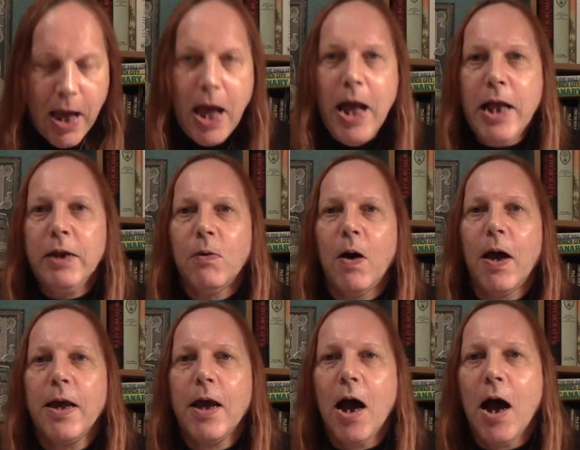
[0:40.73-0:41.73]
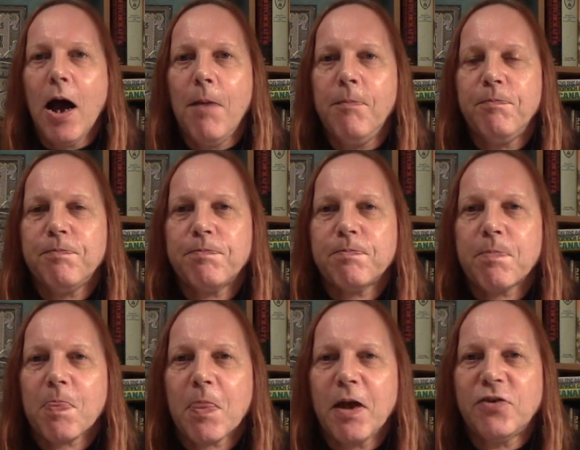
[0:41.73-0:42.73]
Anyway, um,
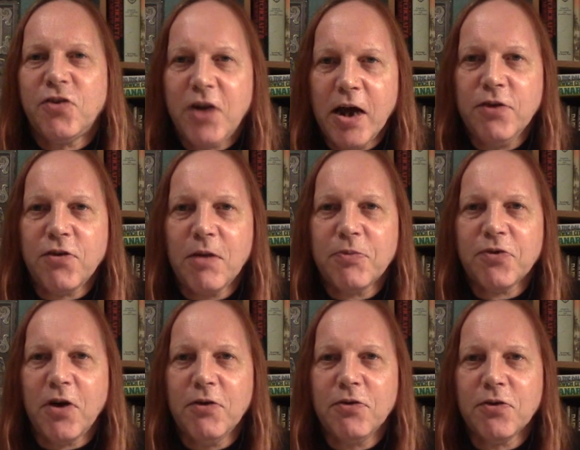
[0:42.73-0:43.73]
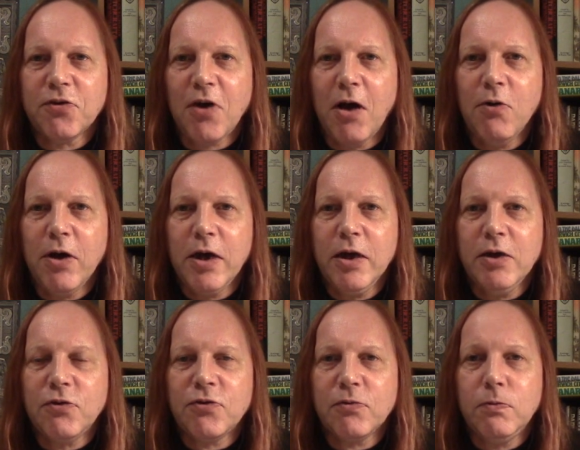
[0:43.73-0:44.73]
today's episode of the show
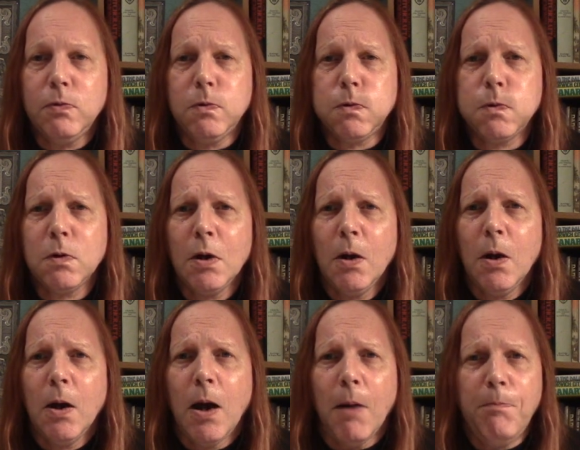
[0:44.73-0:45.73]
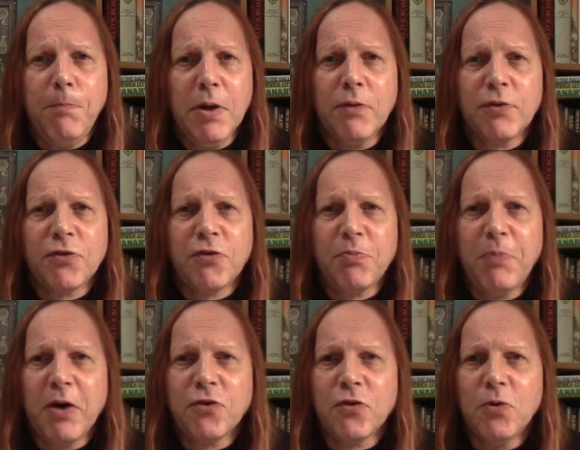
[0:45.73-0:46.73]
is oof, a bit of a
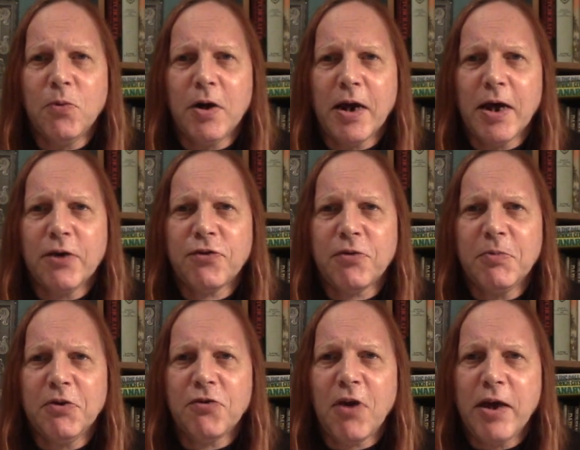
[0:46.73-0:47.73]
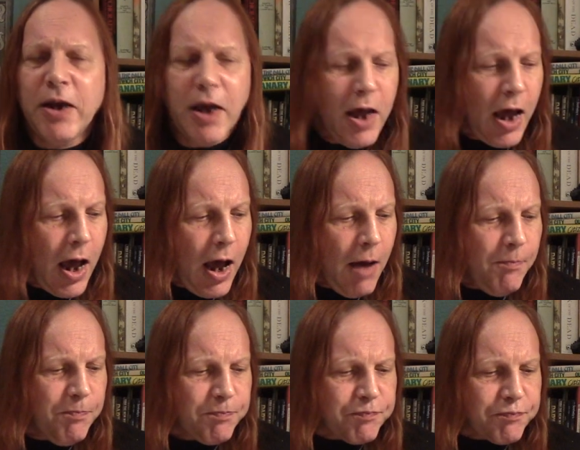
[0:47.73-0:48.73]
special one, it has to be said. Um,